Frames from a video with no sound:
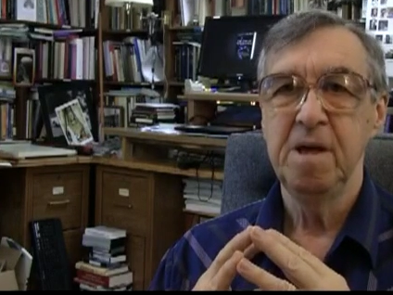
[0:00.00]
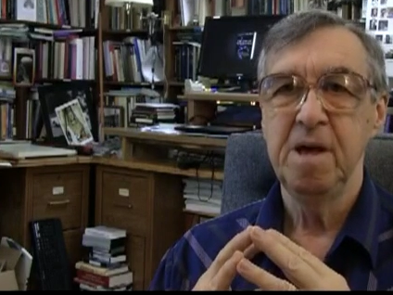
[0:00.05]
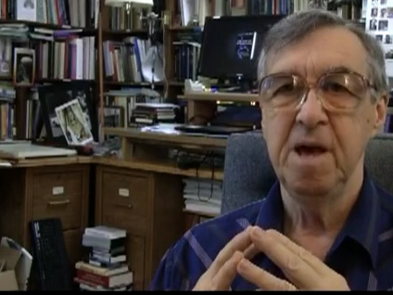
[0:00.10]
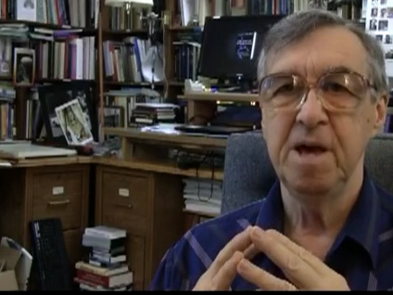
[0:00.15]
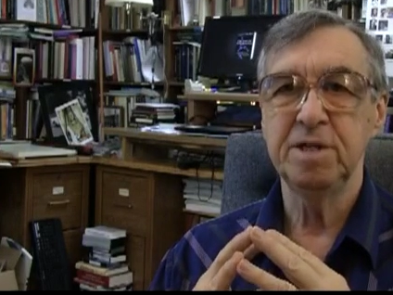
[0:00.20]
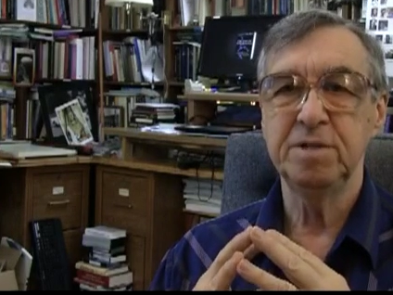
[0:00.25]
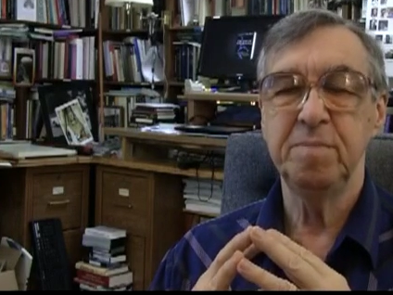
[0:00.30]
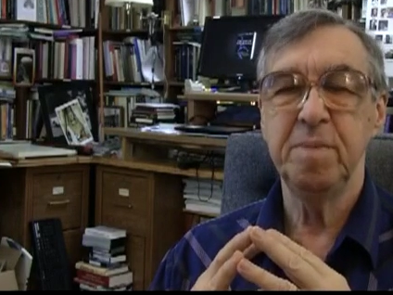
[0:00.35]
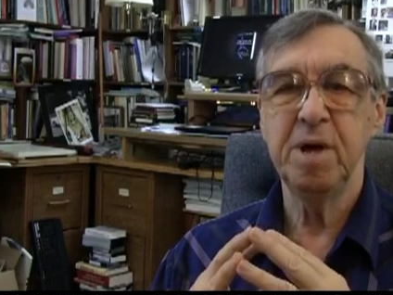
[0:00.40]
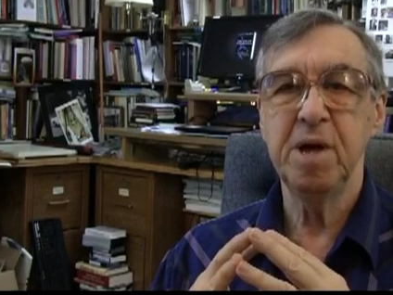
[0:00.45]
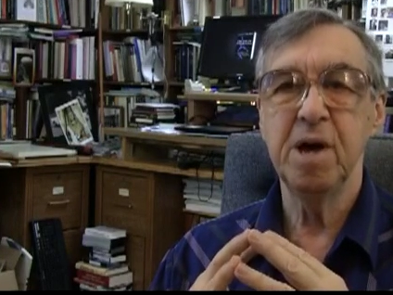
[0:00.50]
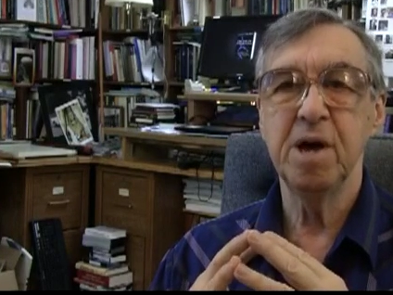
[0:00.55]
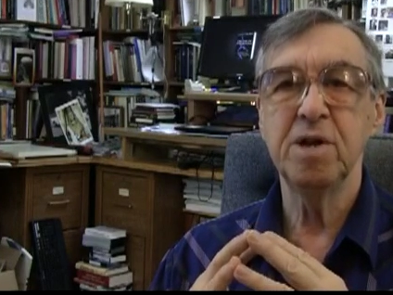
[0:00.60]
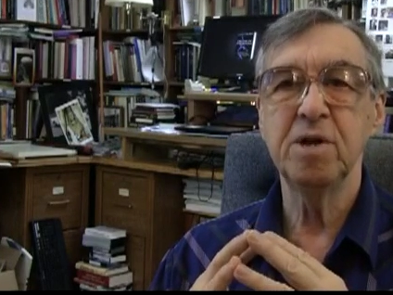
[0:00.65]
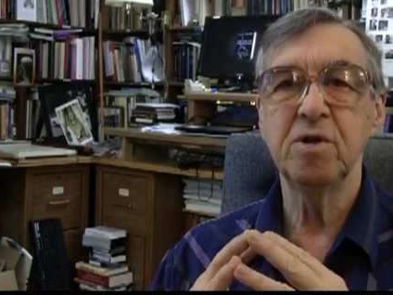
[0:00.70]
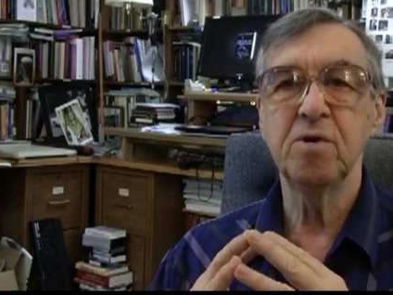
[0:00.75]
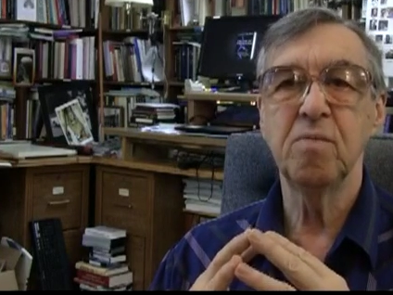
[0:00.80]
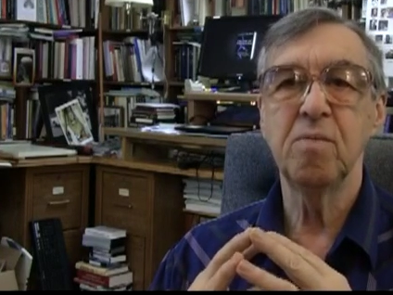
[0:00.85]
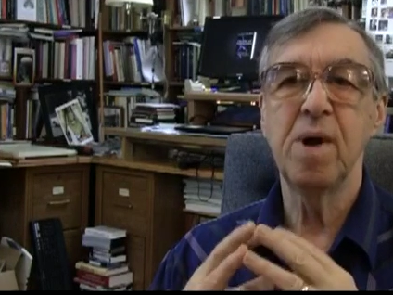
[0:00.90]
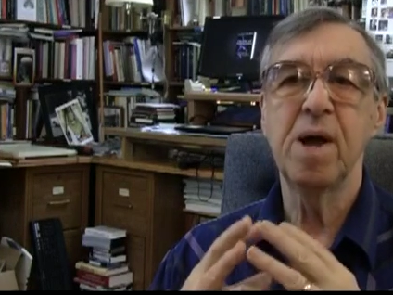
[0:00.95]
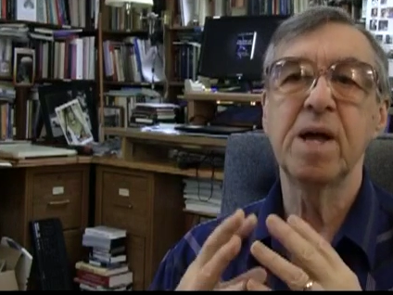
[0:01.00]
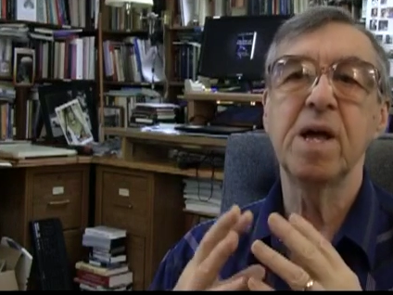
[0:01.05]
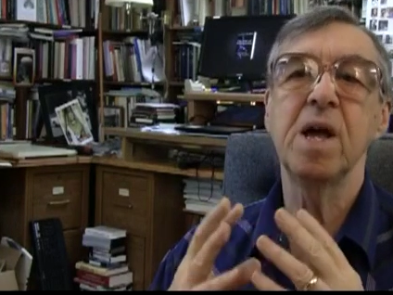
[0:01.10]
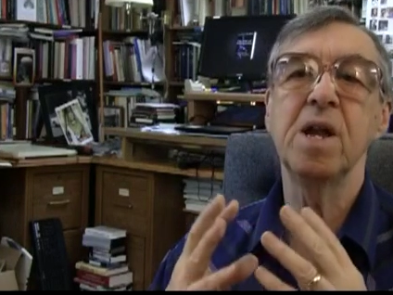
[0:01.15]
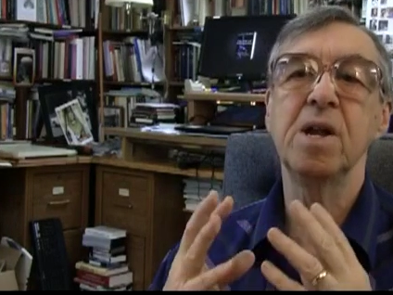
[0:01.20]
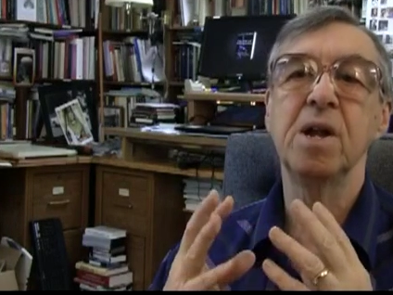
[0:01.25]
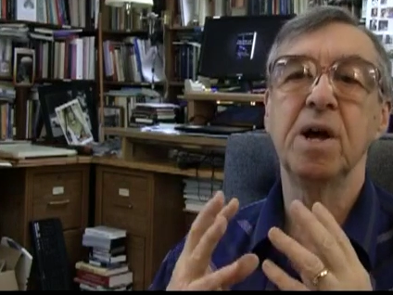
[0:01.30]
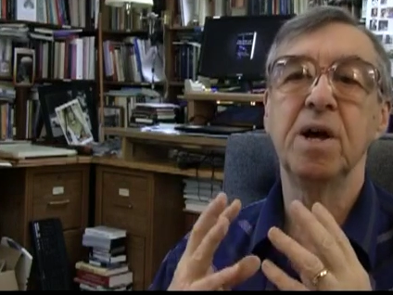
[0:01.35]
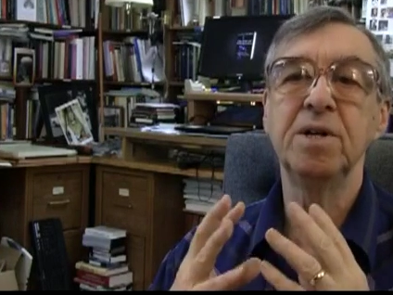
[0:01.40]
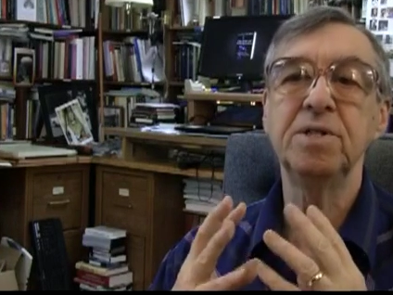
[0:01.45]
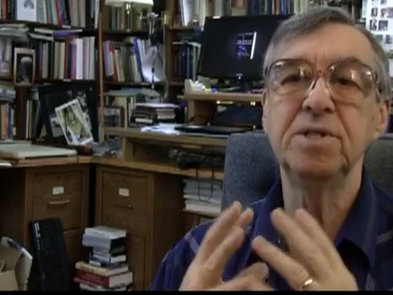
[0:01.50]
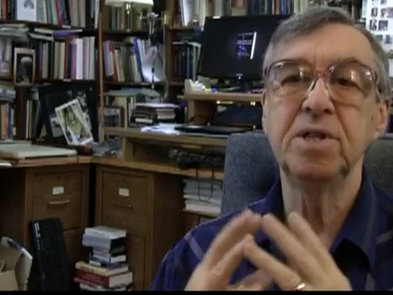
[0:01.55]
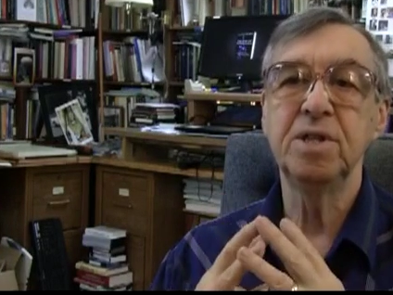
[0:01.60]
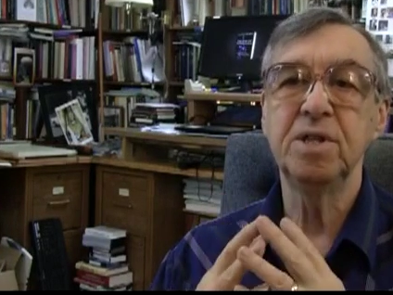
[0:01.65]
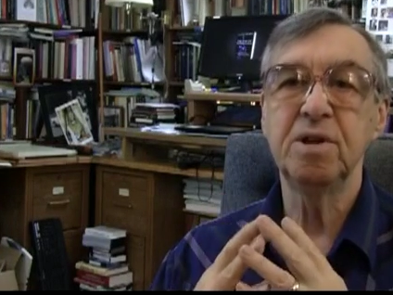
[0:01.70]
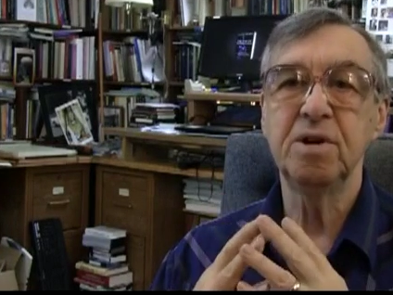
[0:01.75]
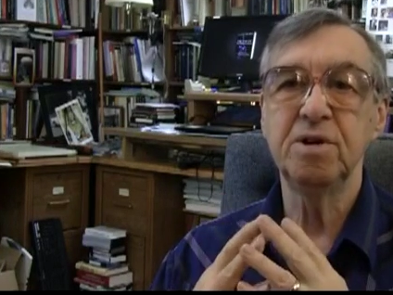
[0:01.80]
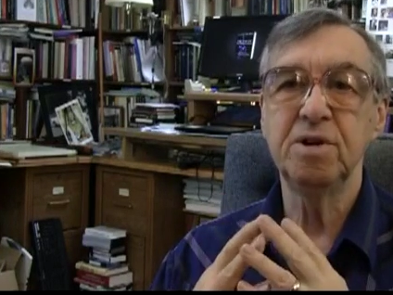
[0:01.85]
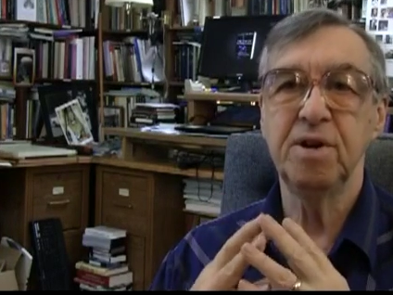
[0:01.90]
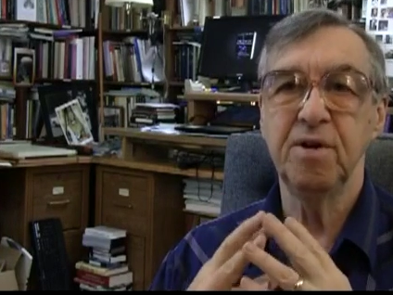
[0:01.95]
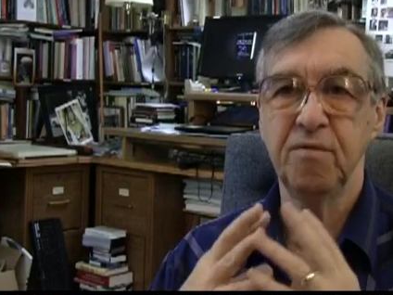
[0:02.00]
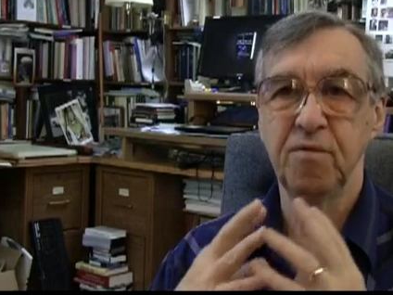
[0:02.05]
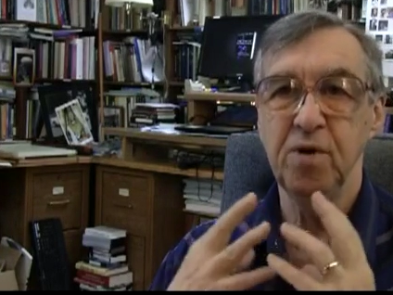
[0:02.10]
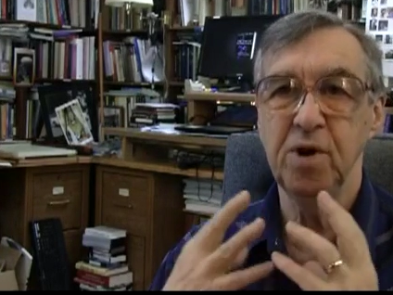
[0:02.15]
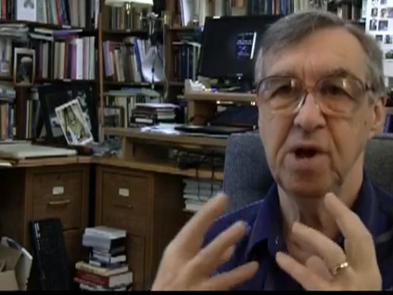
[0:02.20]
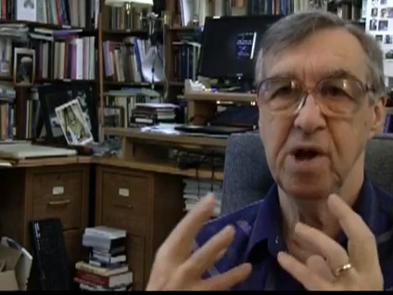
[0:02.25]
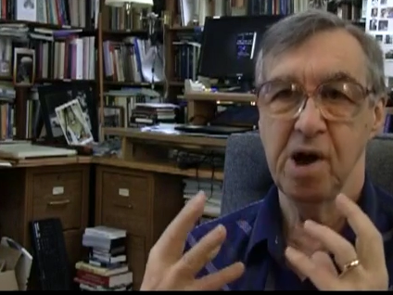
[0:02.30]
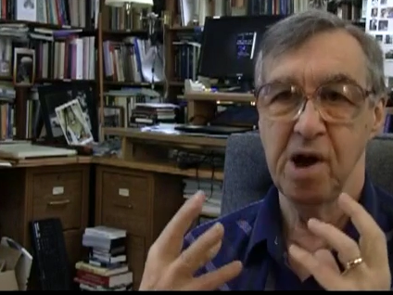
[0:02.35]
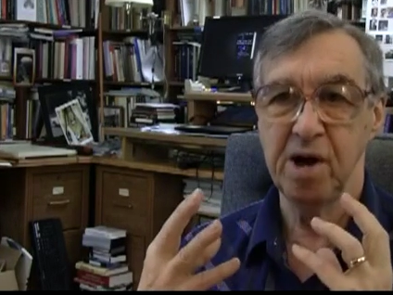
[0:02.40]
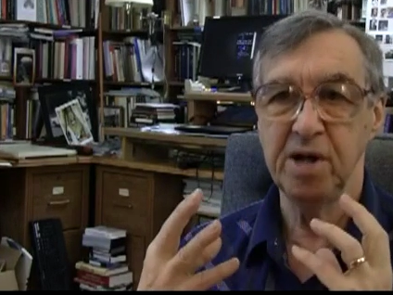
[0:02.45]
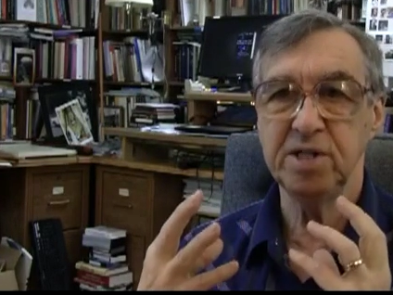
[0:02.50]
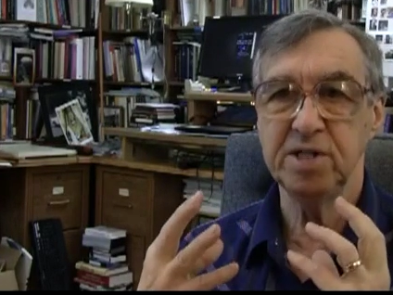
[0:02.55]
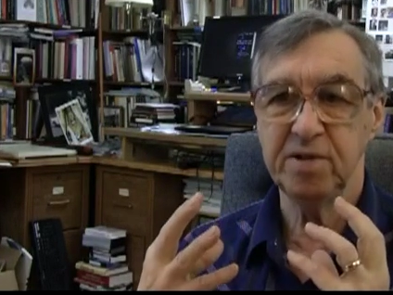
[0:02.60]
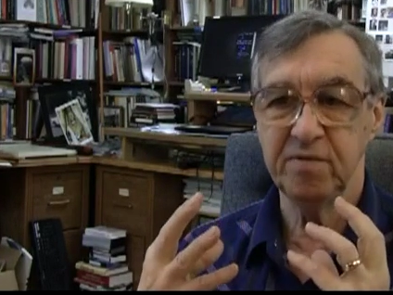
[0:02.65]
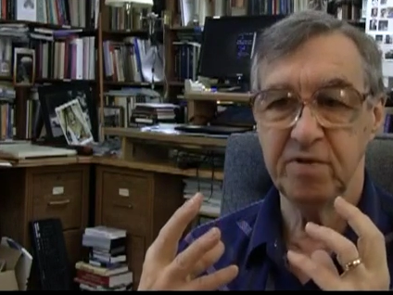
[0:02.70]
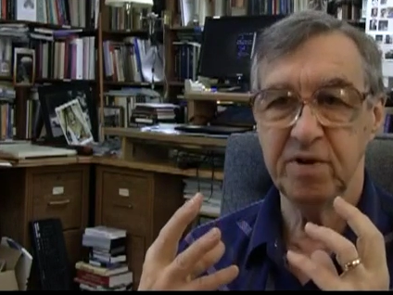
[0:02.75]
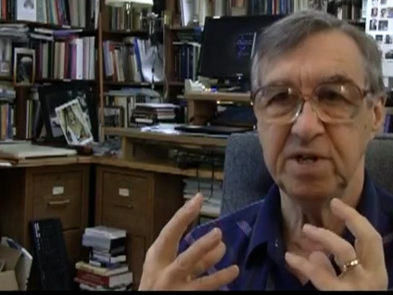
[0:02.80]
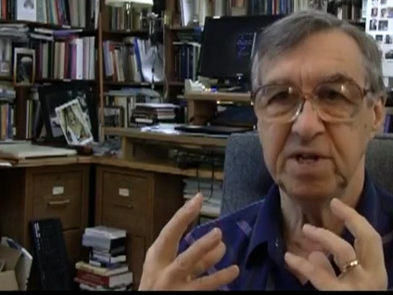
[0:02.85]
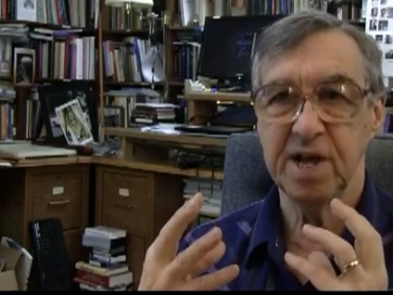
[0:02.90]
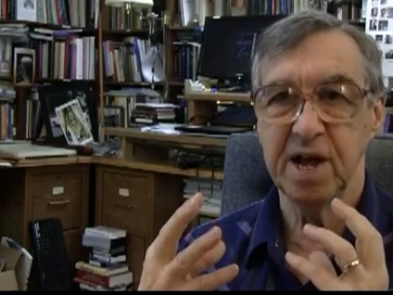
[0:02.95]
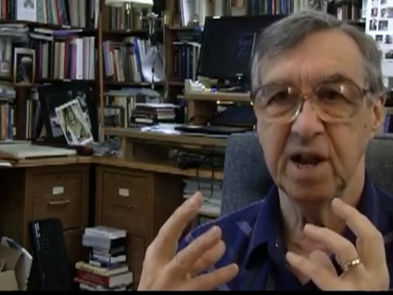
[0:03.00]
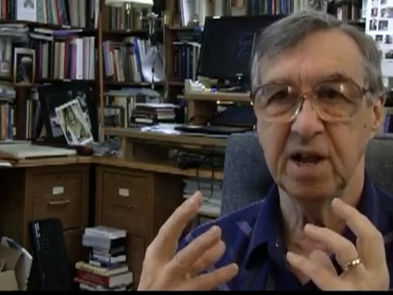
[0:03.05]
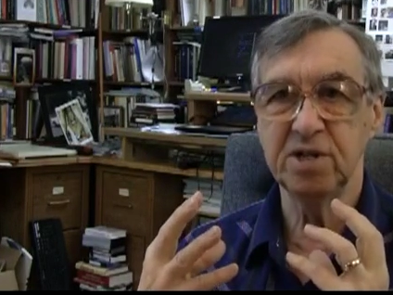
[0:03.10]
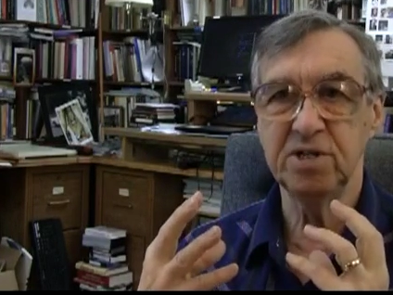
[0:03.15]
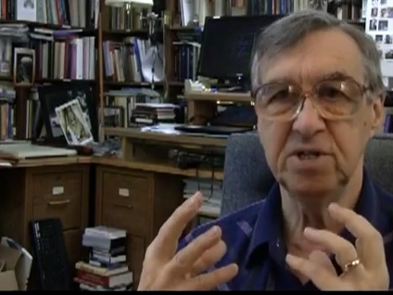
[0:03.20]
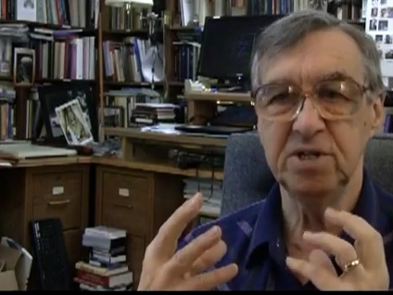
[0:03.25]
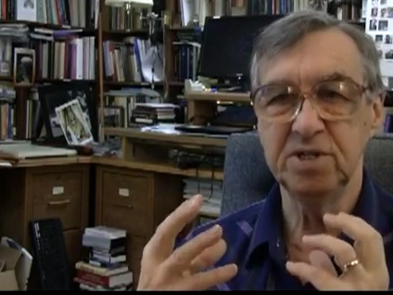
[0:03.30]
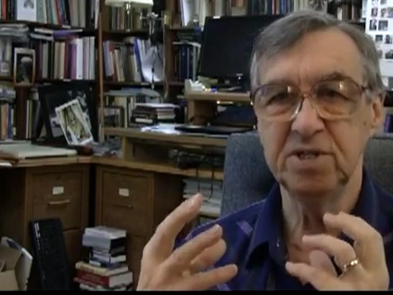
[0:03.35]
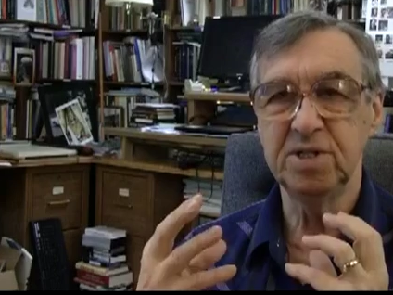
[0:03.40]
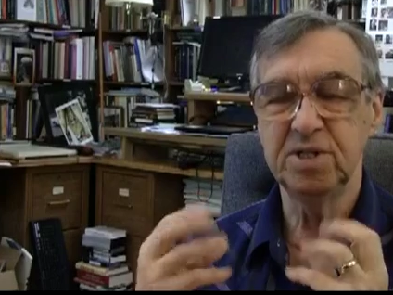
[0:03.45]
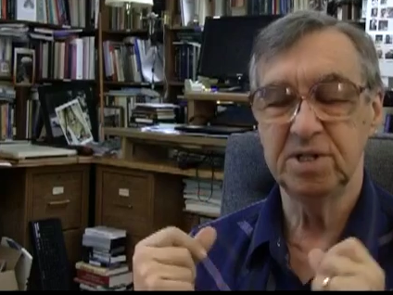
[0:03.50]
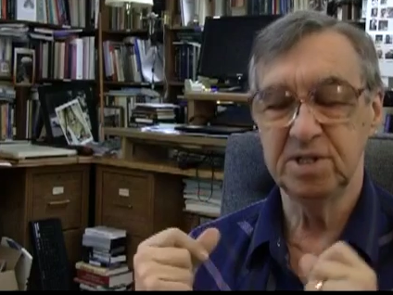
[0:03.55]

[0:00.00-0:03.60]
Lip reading: has begun to recognize that there are different kinds of intelligence.